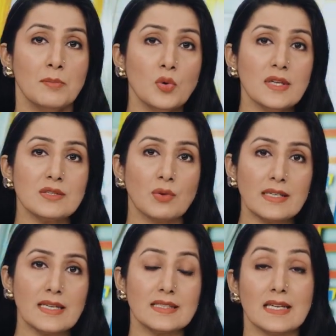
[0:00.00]
Moody's
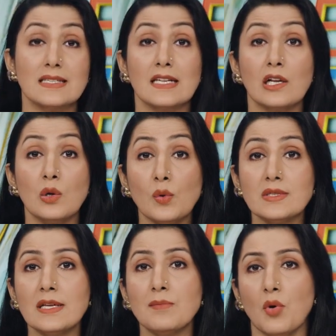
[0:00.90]
Ratings is
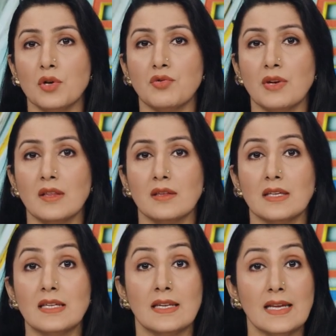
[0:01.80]
closely monitoring
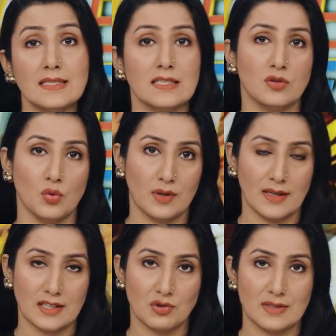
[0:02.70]
the nascent
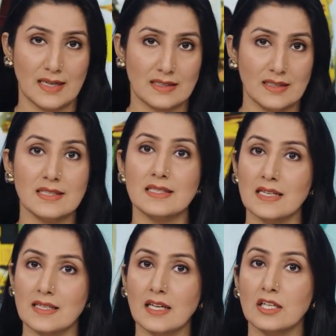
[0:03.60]
tokenization sector,
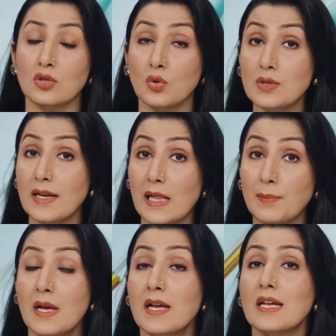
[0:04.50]
stating it could
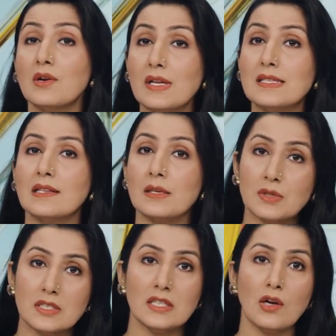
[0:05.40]
help increase
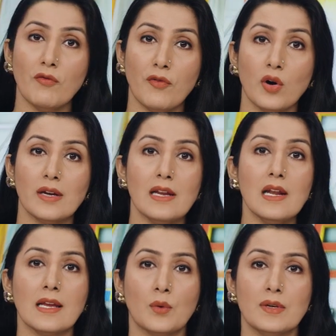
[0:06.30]
liquidity for
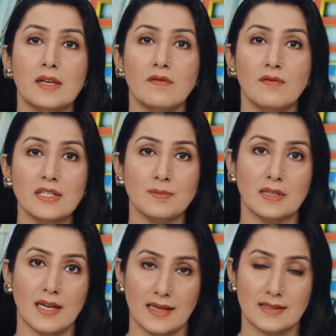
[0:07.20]
illiquid
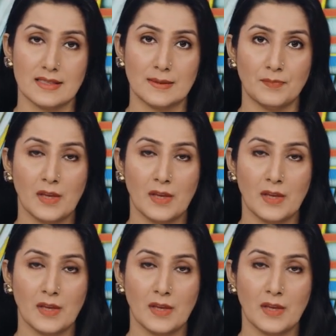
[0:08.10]
investment assets.